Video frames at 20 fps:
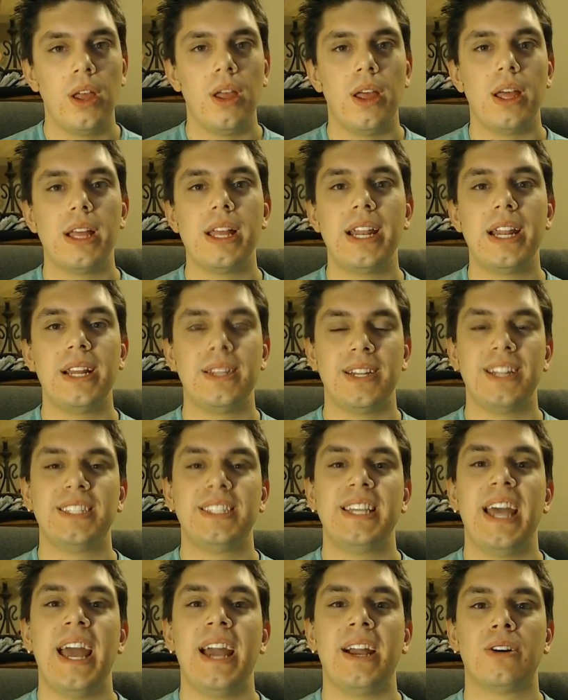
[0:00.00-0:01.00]
that has an
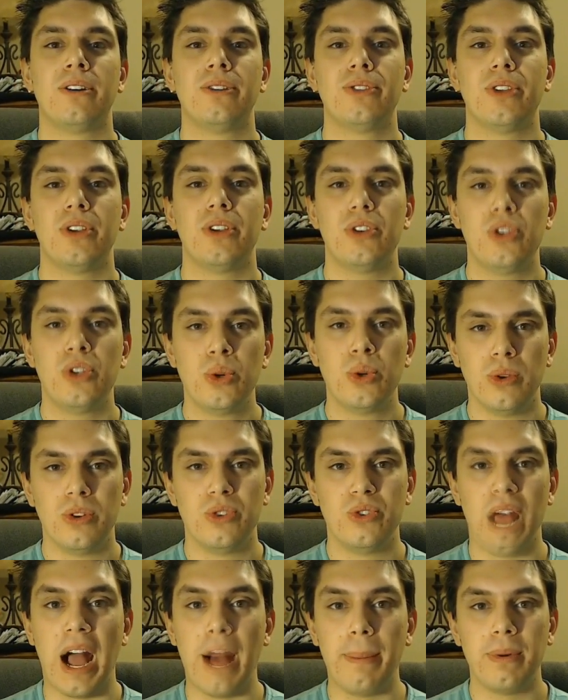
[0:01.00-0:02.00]
attack called Tool
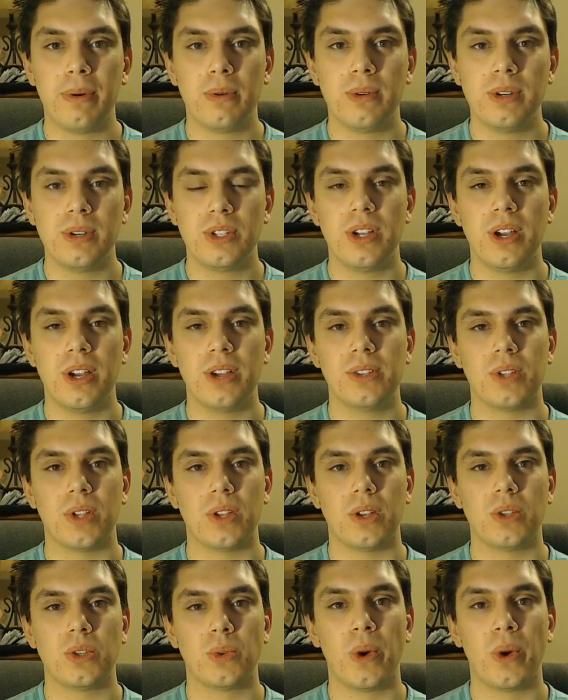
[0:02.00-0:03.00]
Drop, which does
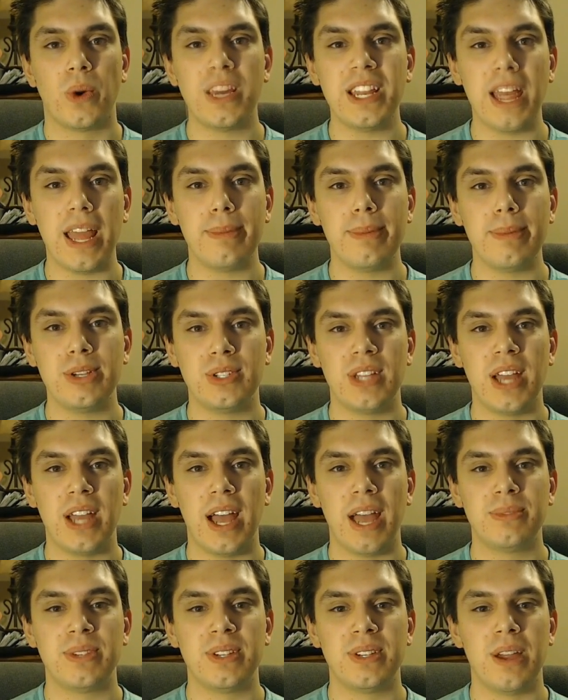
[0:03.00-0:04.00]
20 damage
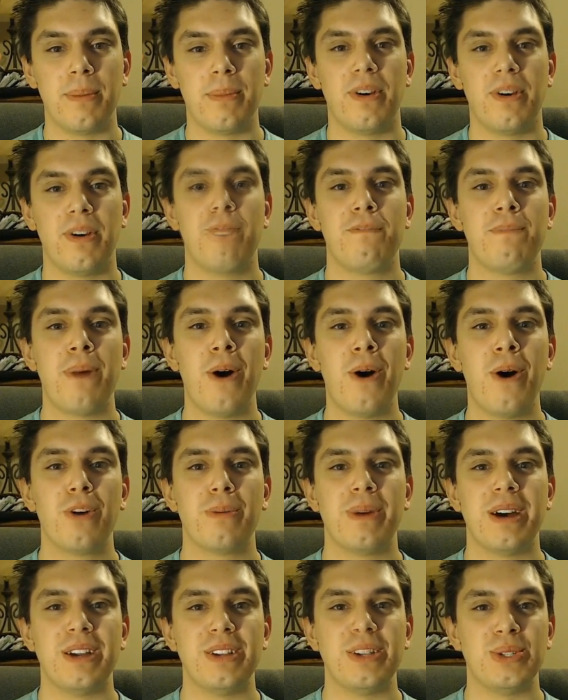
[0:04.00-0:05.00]
times the number of
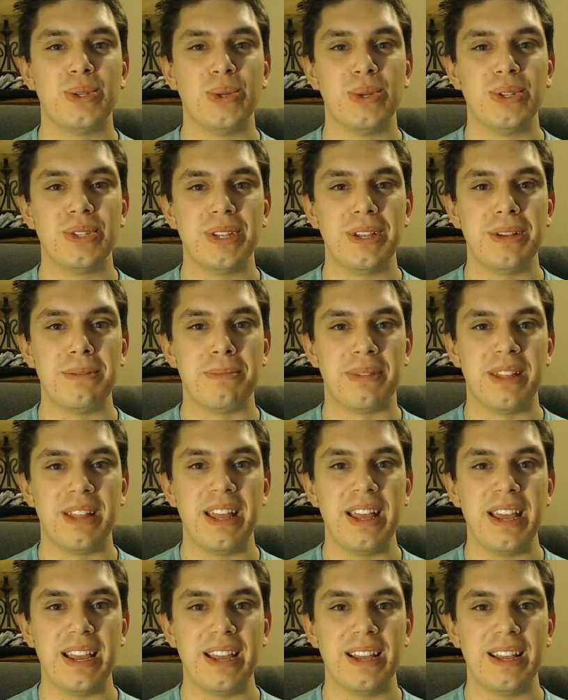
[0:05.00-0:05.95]
Pokemon tools in play.